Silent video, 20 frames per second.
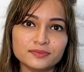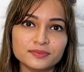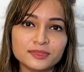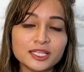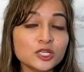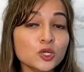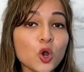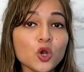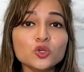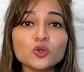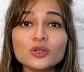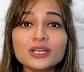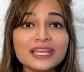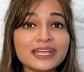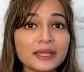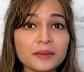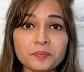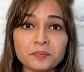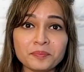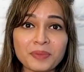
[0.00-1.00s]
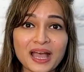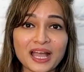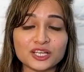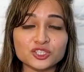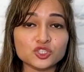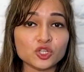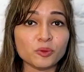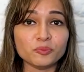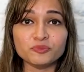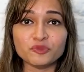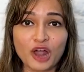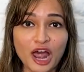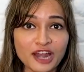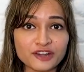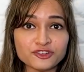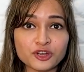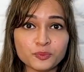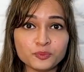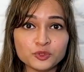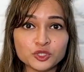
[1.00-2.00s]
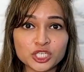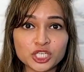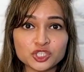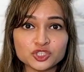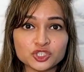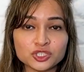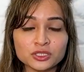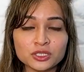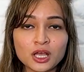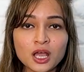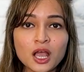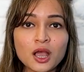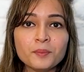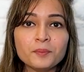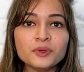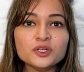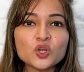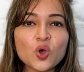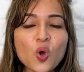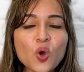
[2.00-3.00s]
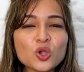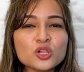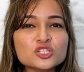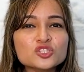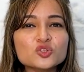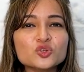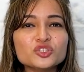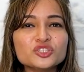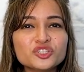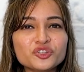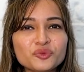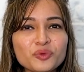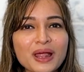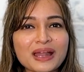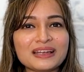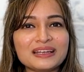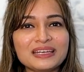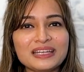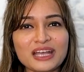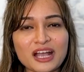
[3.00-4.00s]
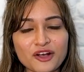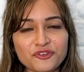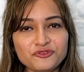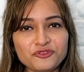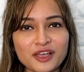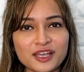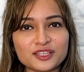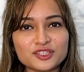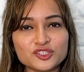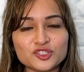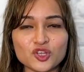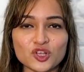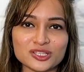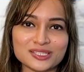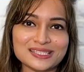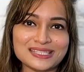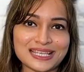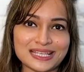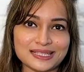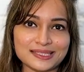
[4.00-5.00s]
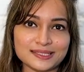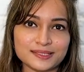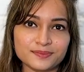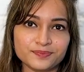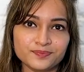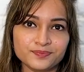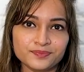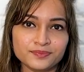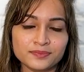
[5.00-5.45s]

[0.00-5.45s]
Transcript: They not only impact your brand reputation, but also directly affects your sales.